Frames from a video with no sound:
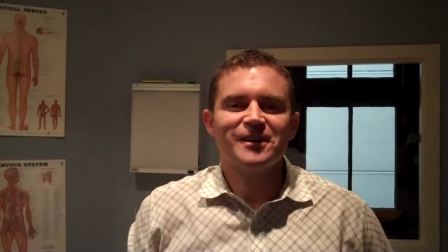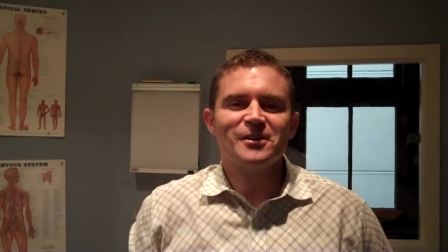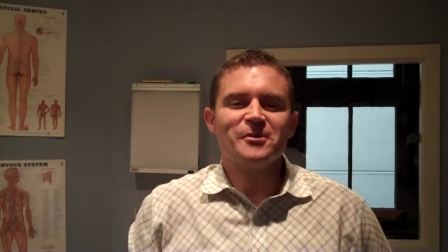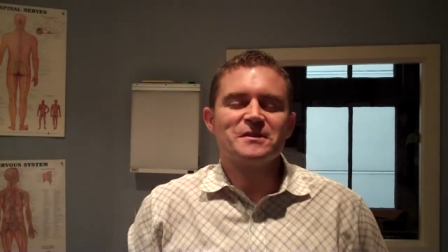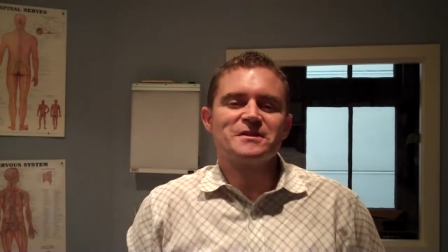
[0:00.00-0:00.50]

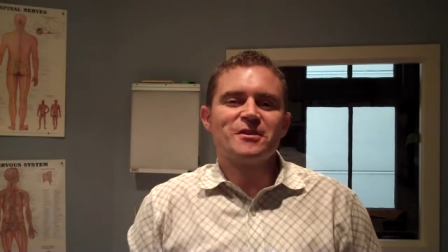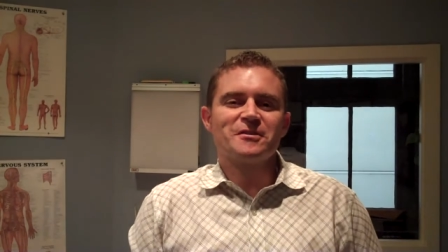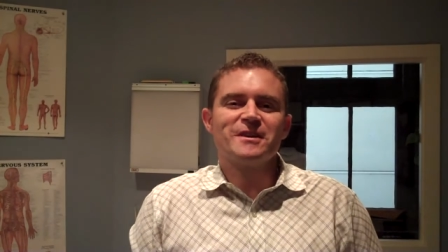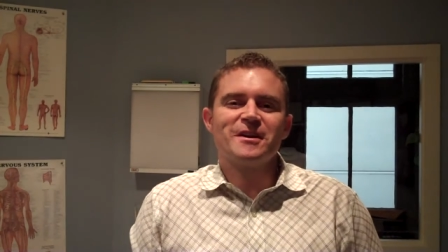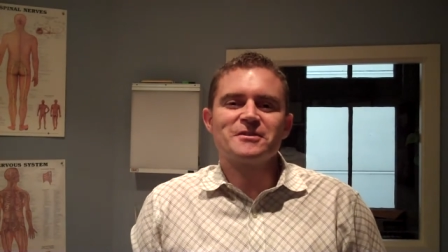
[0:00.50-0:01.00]
Hello, this is
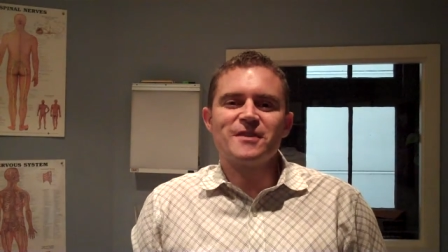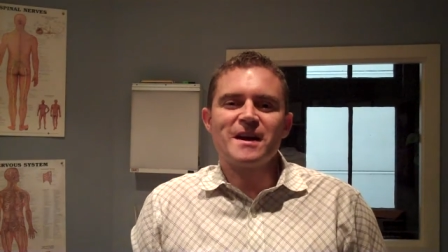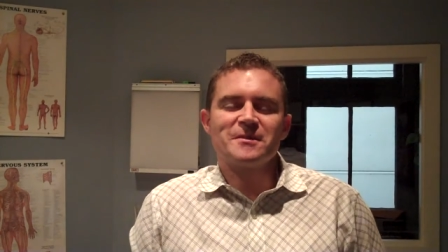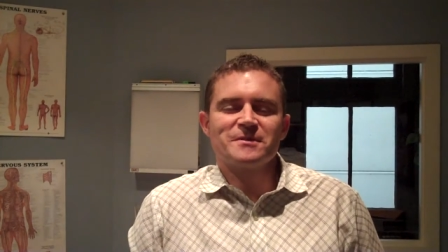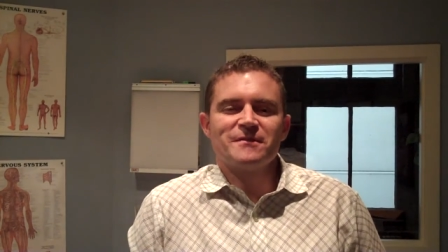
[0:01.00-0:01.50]
Dr. Derek
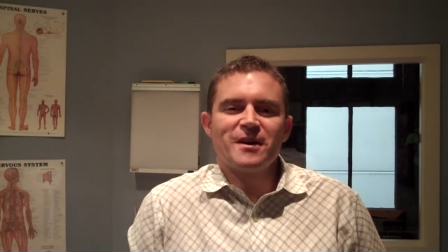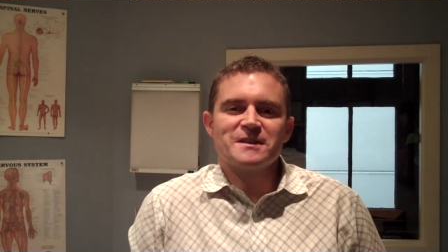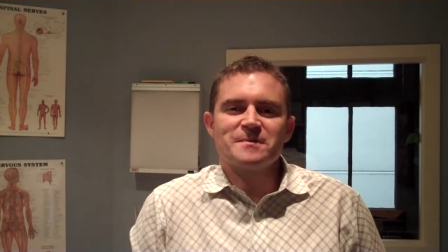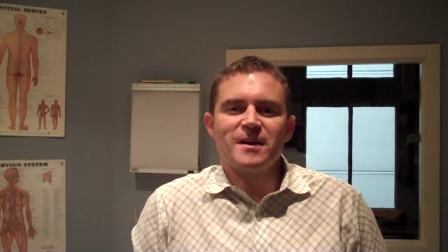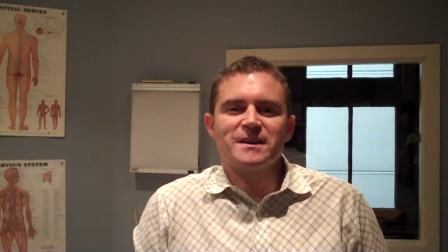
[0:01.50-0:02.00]
Strachan with
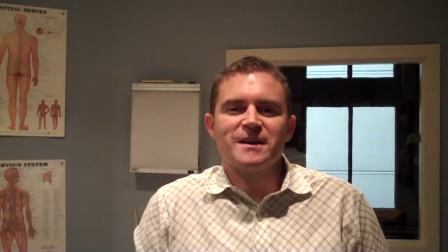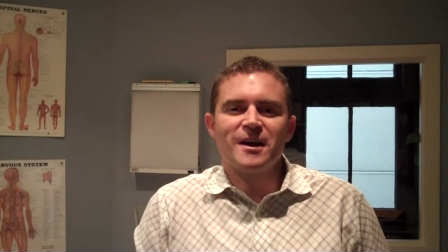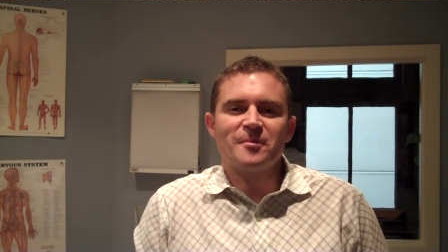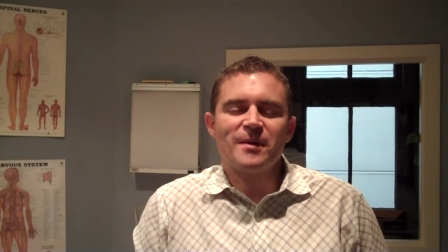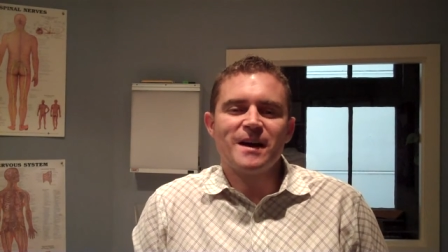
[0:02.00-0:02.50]
Divine Spine
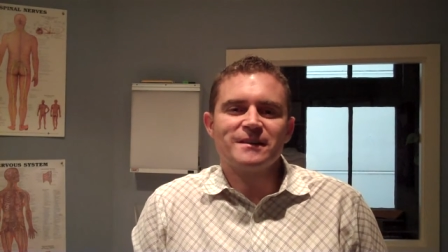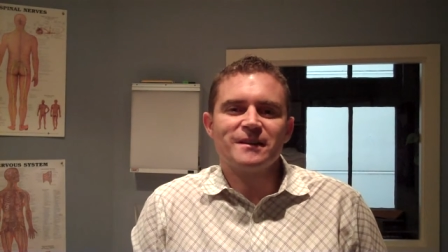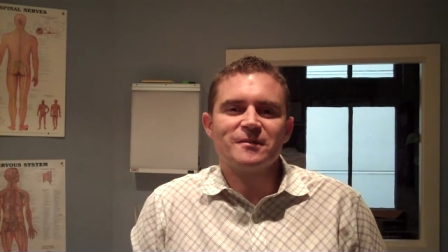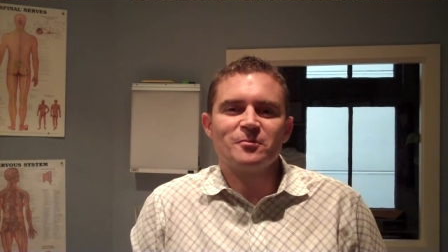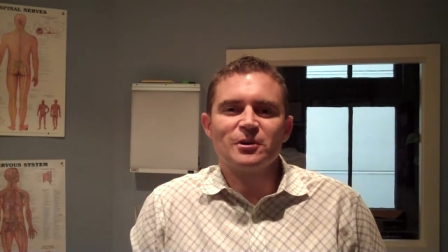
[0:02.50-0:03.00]

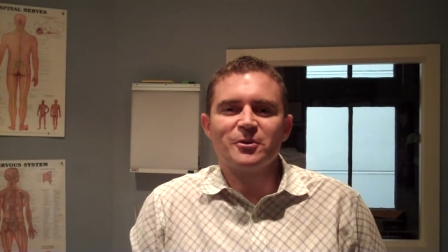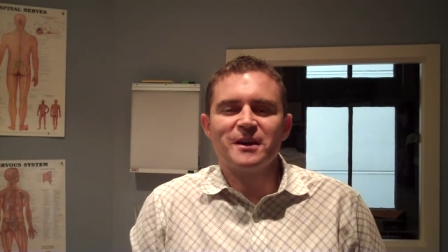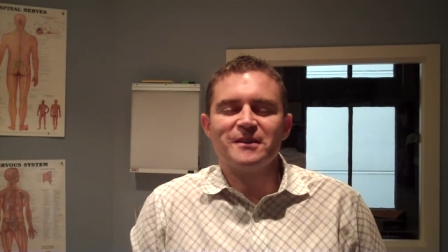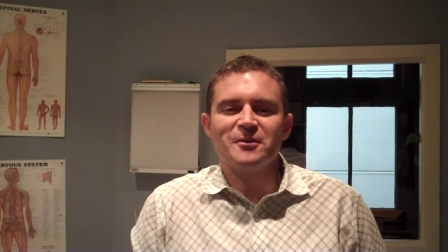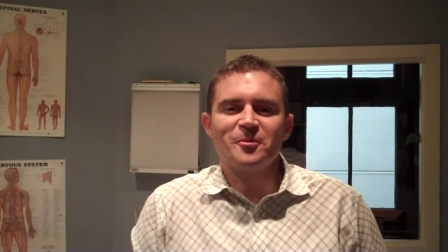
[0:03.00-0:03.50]
Chiropractic. We're
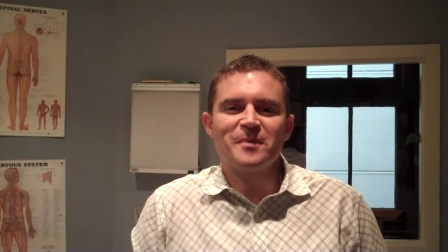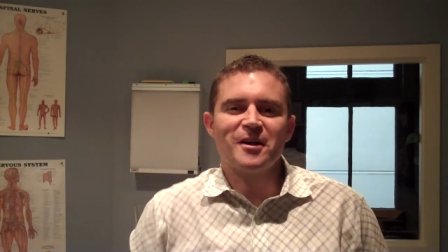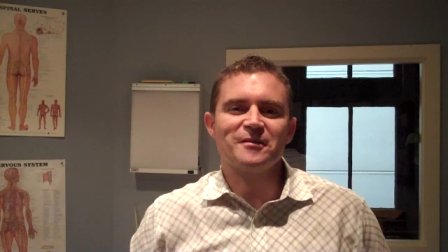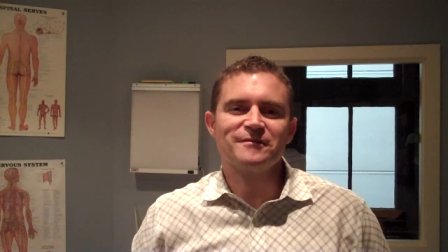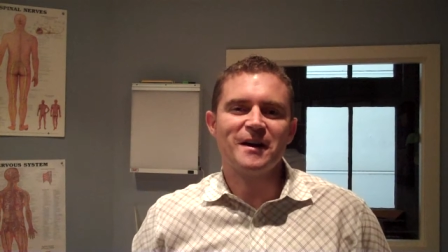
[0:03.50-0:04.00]
located in the old
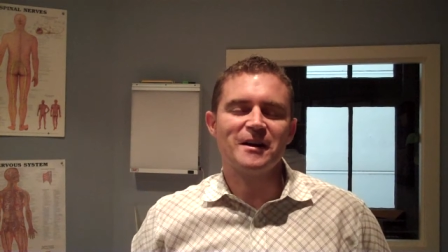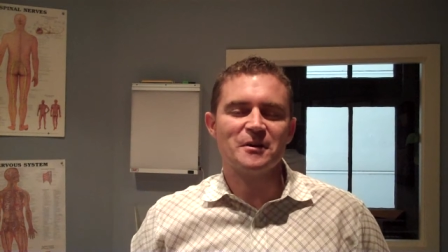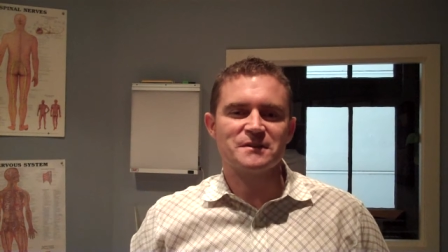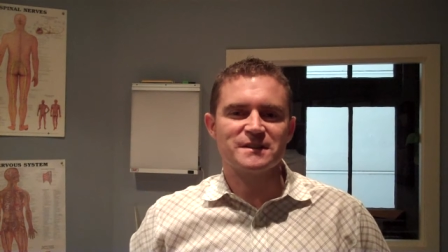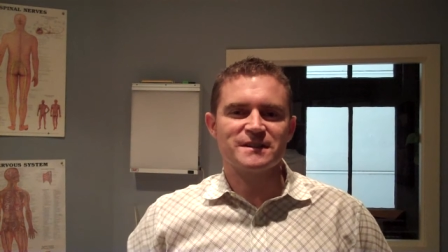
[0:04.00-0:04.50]
Ballard
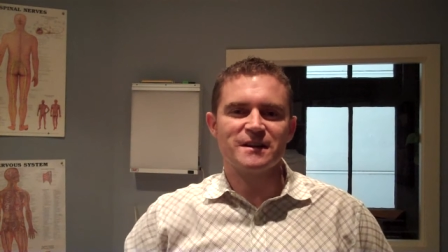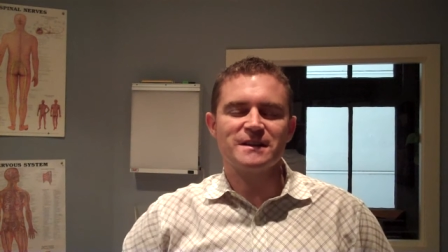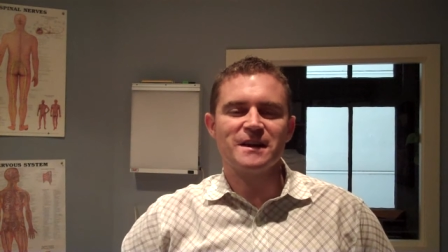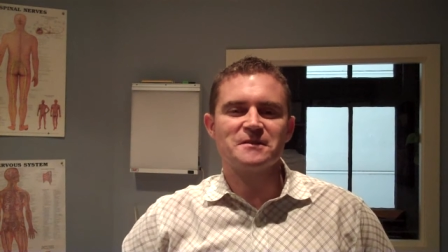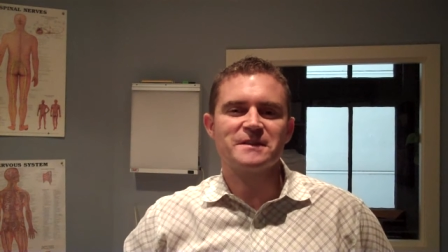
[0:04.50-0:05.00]
Firehouse in
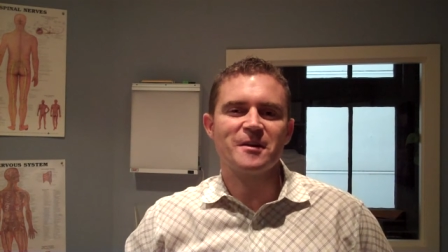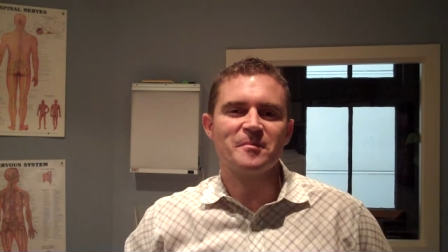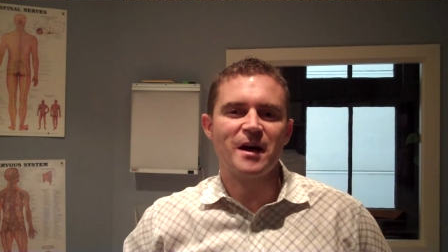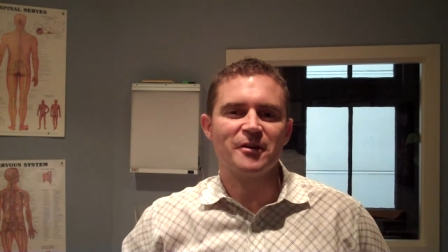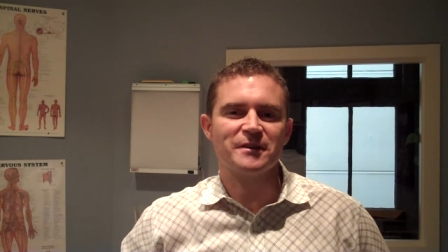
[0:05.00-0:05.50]
sunny
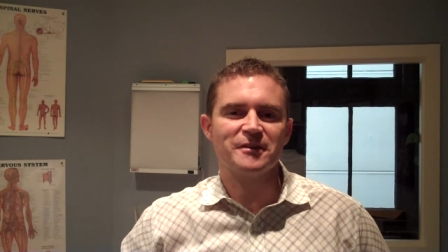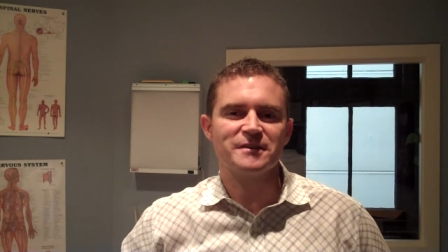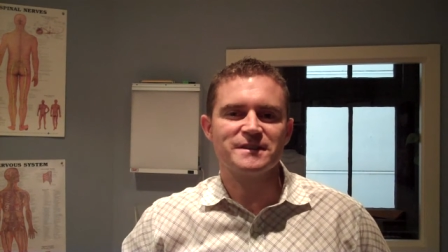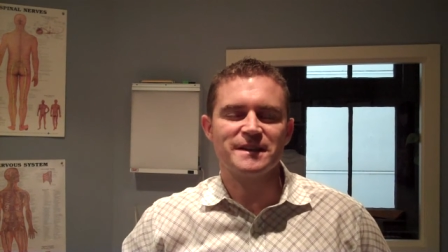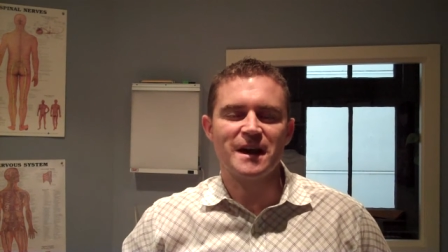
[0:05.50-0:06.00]
downtown Ballard here
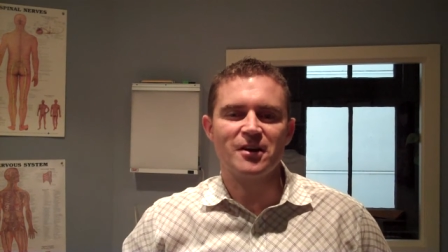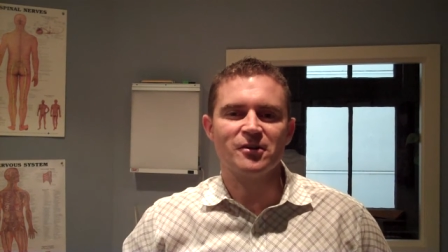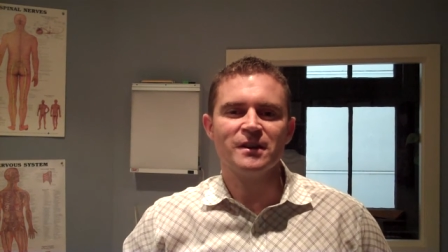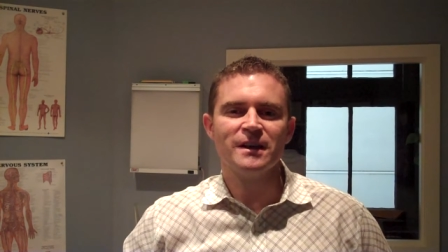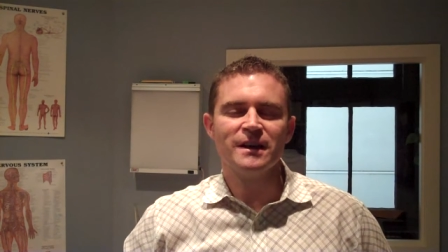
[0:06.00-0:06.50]
in Seattle.